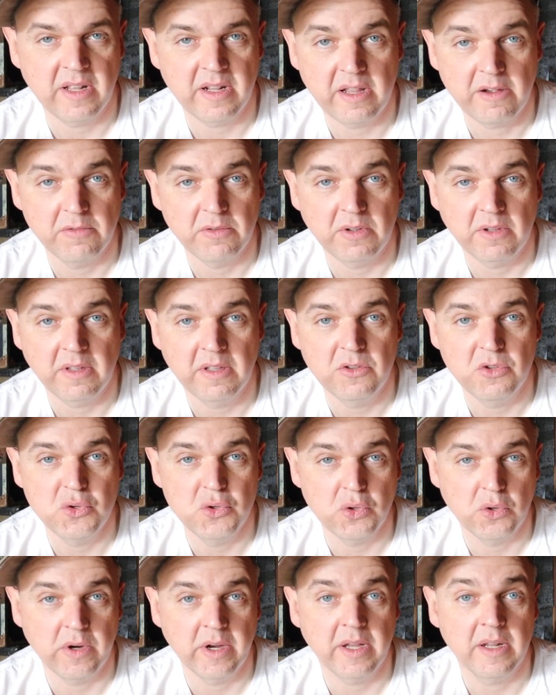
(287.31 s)
and I will
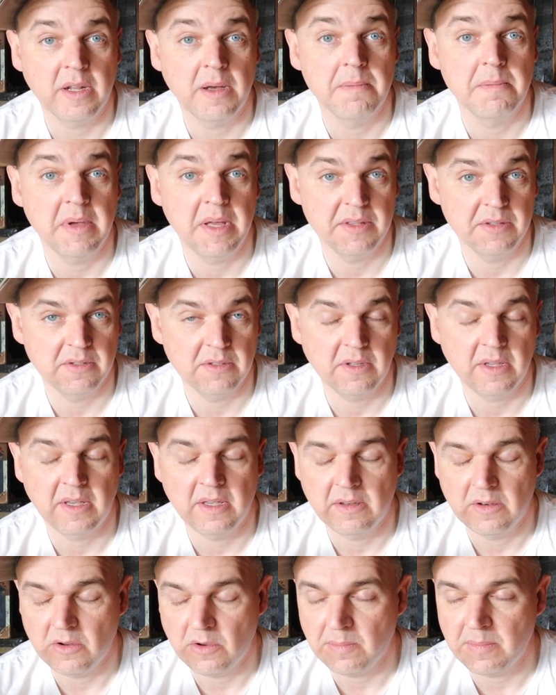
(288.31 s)
enjoy it
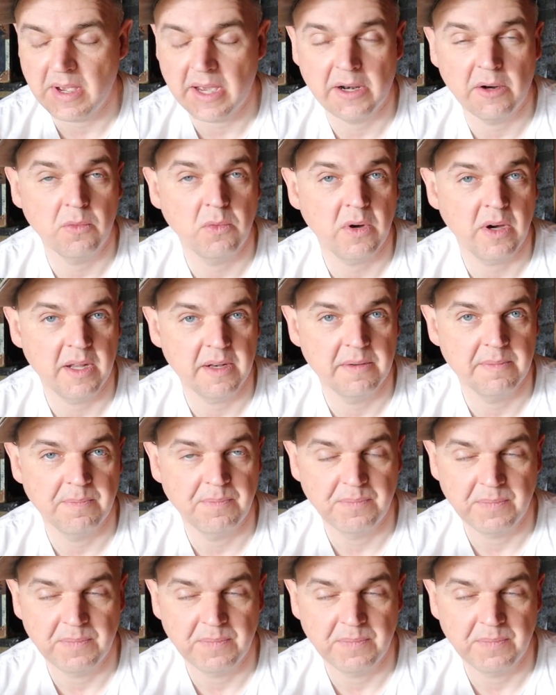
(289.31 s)
immensely no matter what.